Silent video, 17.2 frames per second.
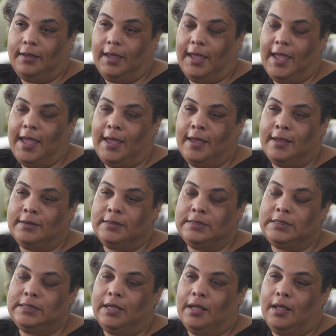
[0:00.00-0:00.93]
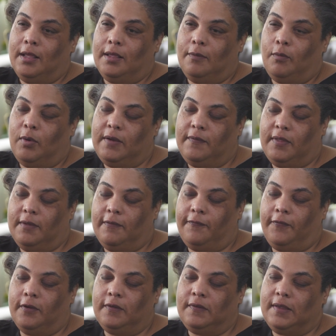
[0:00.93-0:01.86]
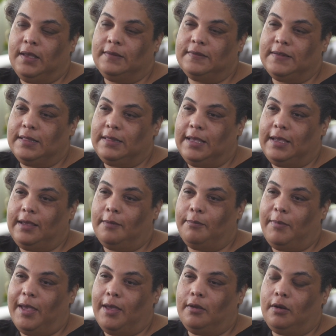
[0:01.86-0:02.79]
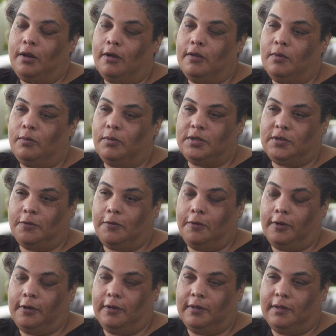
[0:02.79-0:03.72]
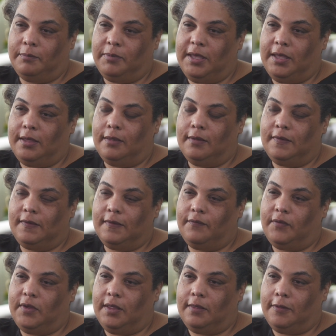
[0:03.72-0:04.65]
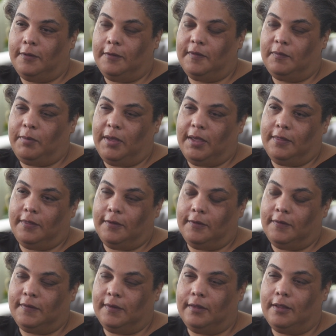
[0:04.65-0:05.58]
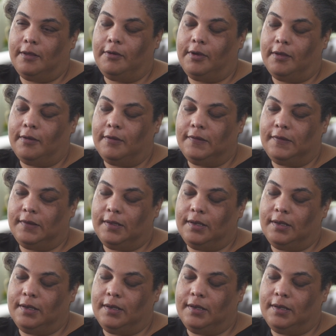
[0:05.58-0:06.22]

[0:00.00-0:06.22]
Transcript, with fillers: and one of the first things I think about are the rhetorical appeals of ethos, pathos, and logos.